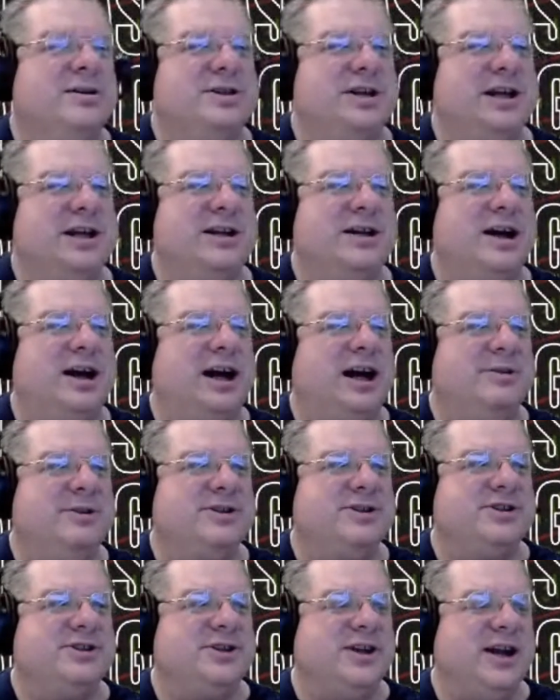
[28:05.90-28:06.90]
Jeet.
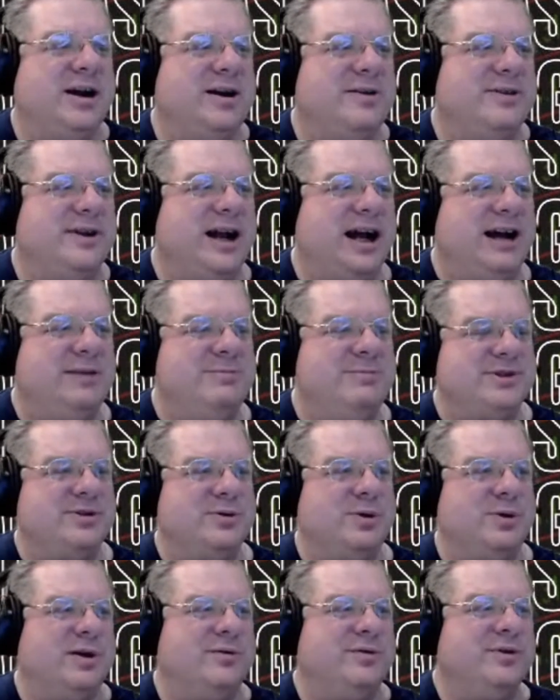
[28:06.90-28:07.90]
This is the area that I'm
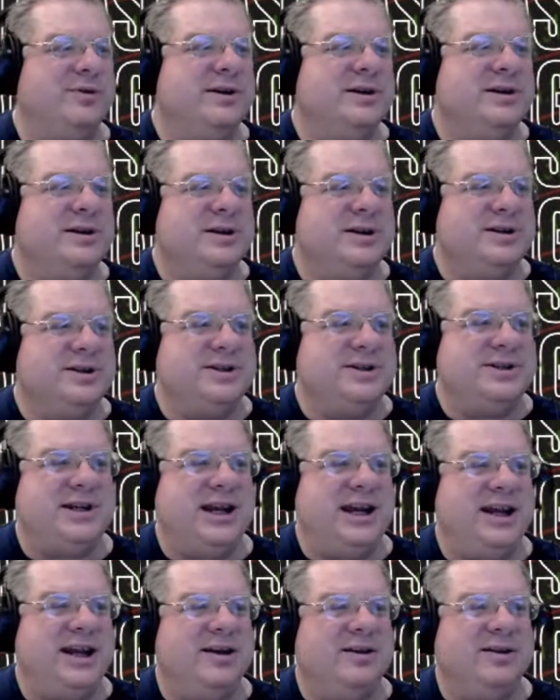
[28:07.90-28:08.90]
sort of
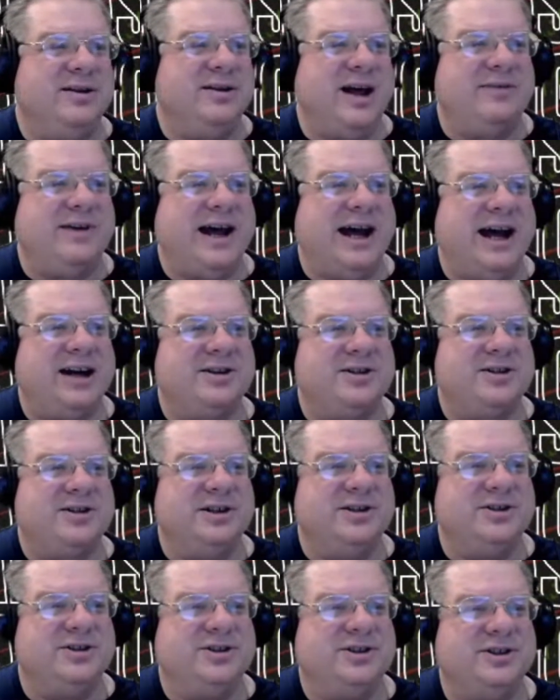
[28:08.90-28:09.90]
seeing a lot of
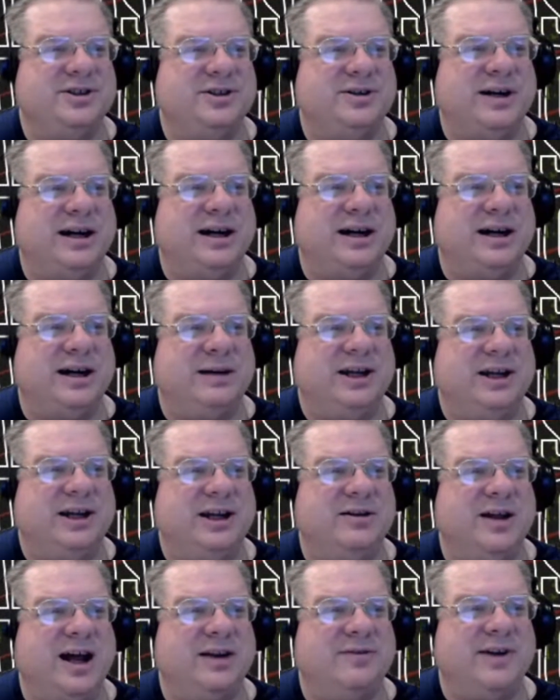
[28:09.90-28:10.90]
action in too. I'm seeing
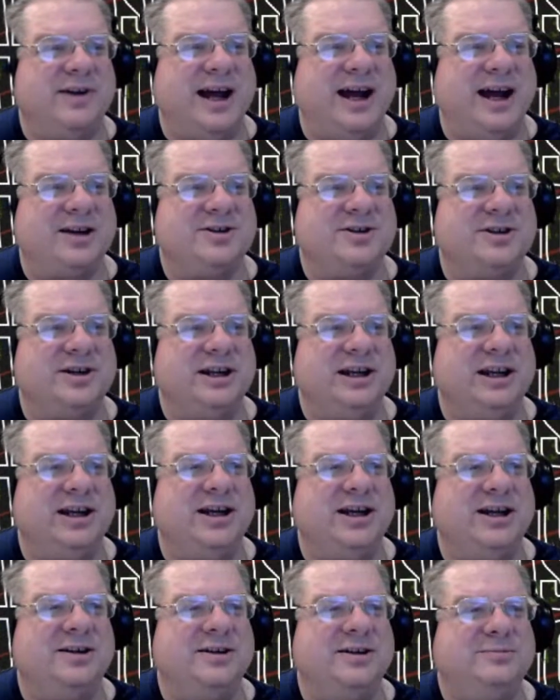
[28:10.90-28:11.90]
a lot of action
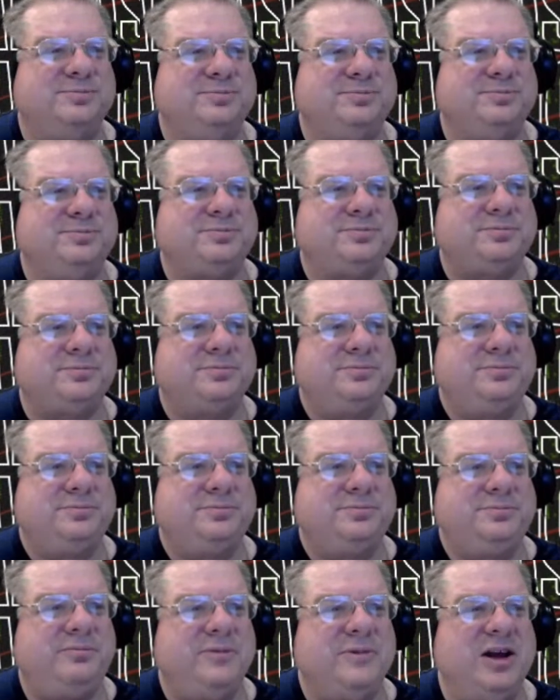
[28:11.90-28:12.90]
in
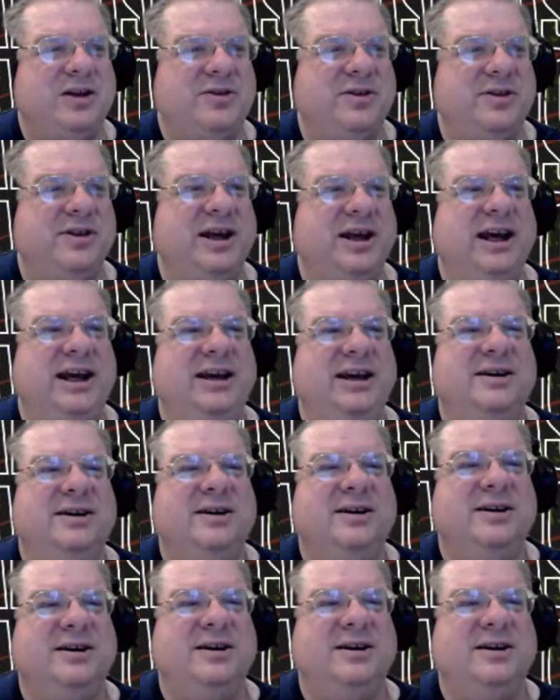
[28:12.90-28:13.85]
the